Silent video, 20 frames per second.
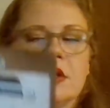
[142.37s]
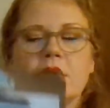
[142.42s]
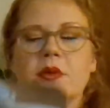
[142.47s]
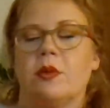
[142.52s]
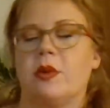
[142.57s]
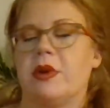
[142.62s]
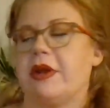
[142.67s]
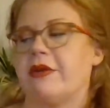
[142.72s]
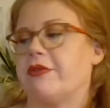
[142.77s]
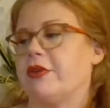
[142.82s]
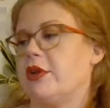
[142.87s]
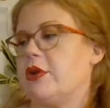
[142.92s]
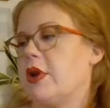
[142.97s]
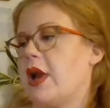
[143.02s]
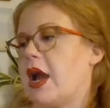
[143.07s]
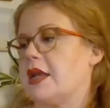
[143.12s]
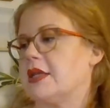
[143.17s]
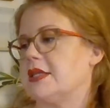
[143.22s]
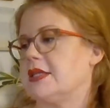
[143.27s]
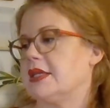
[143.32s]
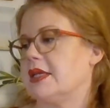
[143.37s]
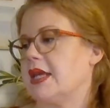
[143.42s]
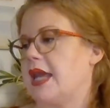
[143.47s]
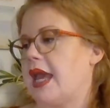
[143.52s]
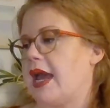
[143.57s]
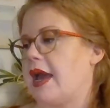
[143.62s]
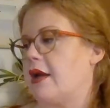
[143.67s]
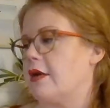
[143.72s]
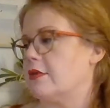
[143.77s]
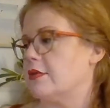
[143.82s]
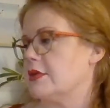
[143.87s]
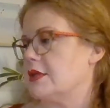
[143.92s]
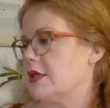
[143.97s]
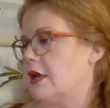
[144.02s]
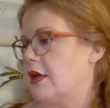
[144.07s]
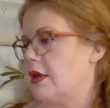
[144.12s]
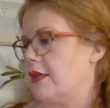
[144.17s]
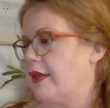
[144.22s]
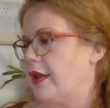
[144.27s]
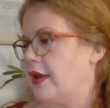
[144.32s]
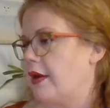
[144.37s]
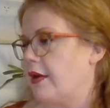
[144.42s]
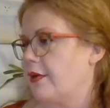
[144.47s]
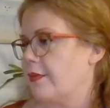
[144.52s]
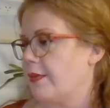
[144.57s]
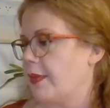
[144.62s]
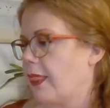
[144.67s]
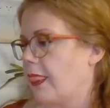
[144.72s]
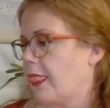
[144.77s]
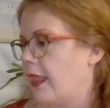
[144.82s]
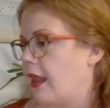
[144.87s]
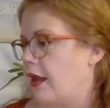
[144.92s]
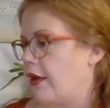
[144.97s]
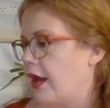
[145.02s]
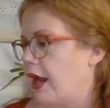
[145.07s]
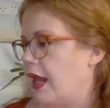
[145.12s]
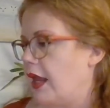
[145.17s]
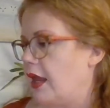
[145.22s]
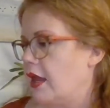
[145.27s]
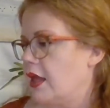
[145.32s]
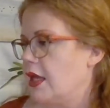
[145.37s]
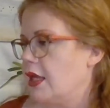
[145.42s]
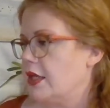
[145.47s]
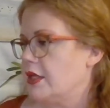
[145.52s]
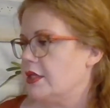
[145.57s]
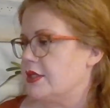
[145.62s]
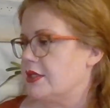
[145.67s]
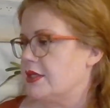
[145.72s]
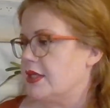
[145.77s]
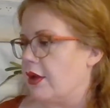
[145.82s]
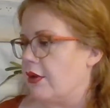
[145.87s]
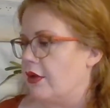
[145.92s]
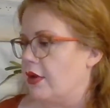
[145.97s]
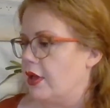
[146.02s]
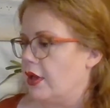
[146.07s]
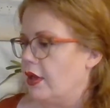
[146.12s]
whatever you got to count on there, all right? So